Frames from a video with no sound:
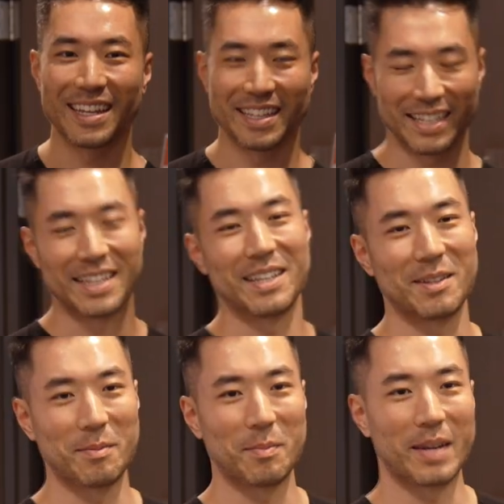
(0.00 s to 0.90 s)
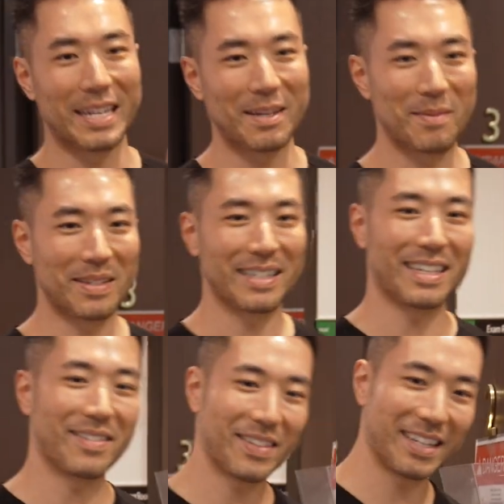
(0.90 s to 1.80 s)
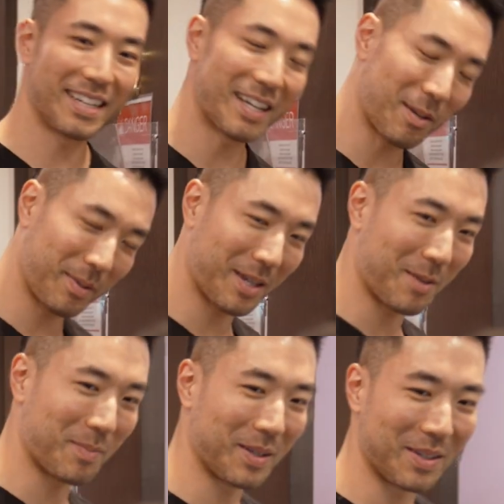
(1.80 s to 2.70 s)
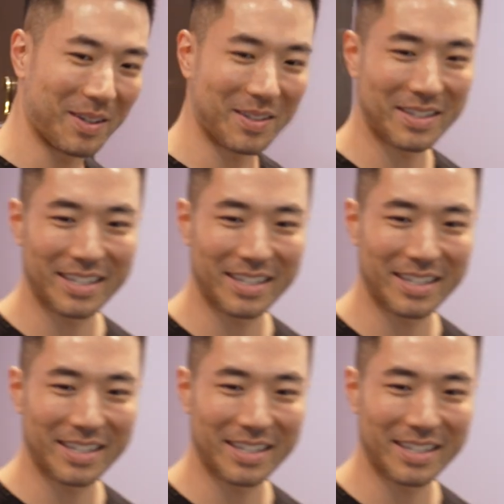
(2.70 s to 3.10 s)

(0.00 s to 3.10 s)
listen to what their concerns are so that I could deliver the